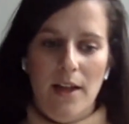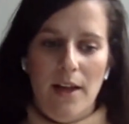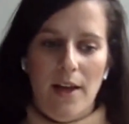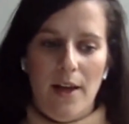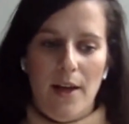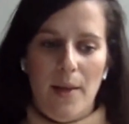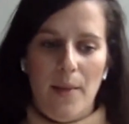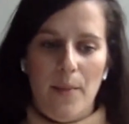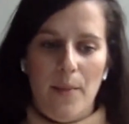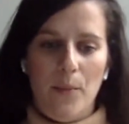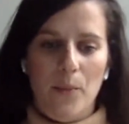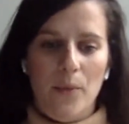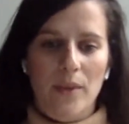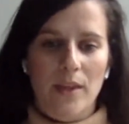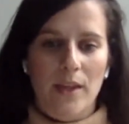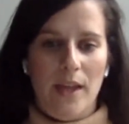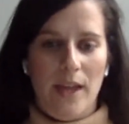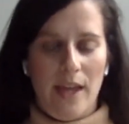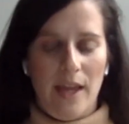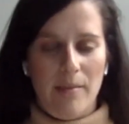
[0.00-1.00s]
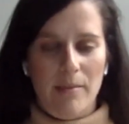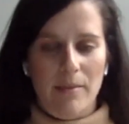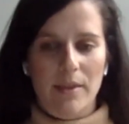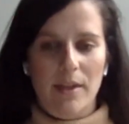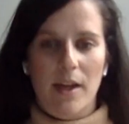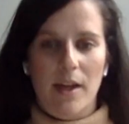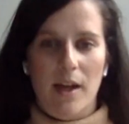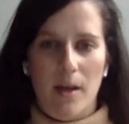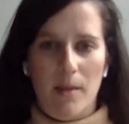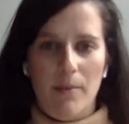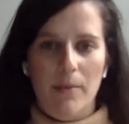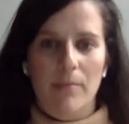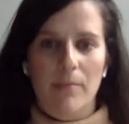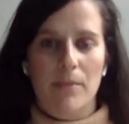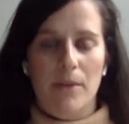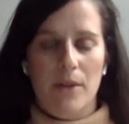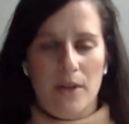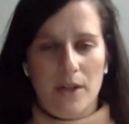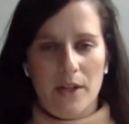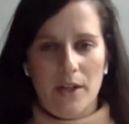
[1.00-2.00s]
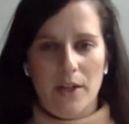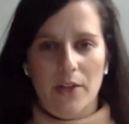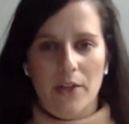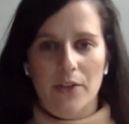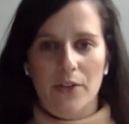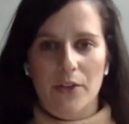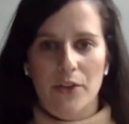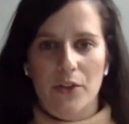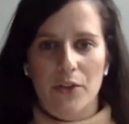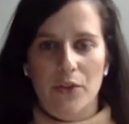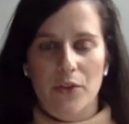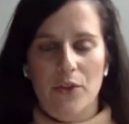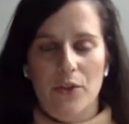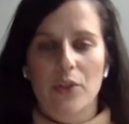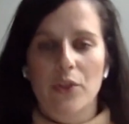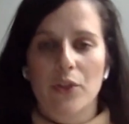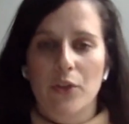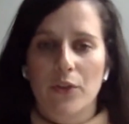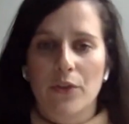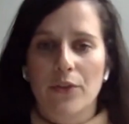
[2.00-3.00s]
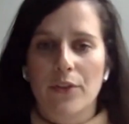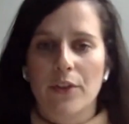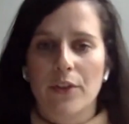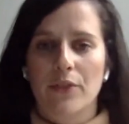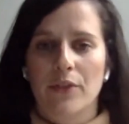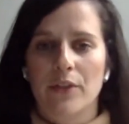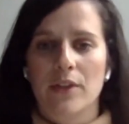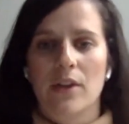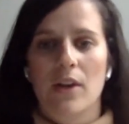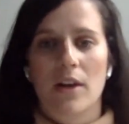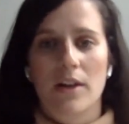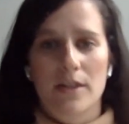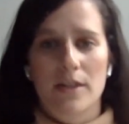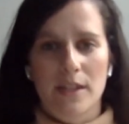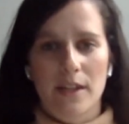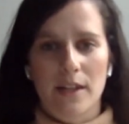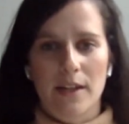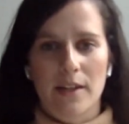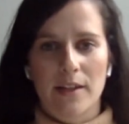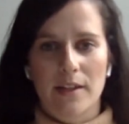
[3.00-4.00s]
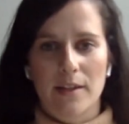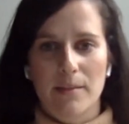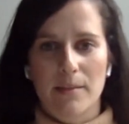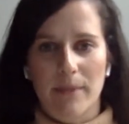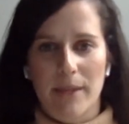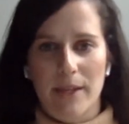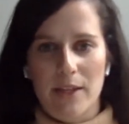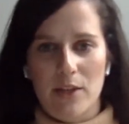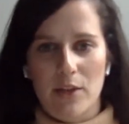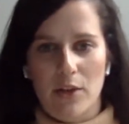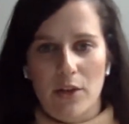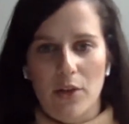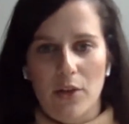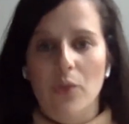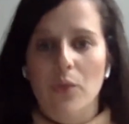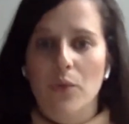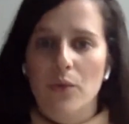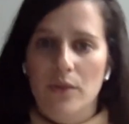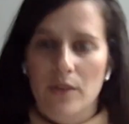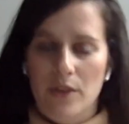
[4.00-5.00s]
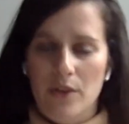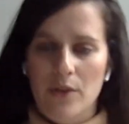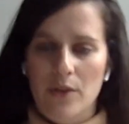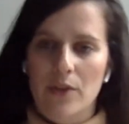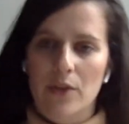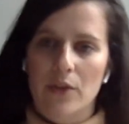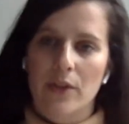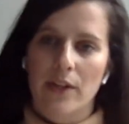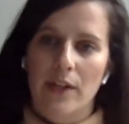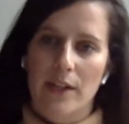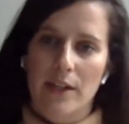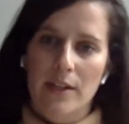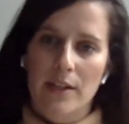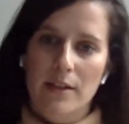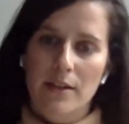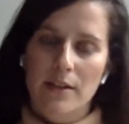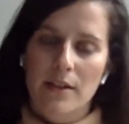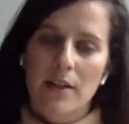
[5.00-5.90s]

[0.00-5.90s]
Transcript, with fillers: um, with the aim to help the marketers to serve different content based on who the user is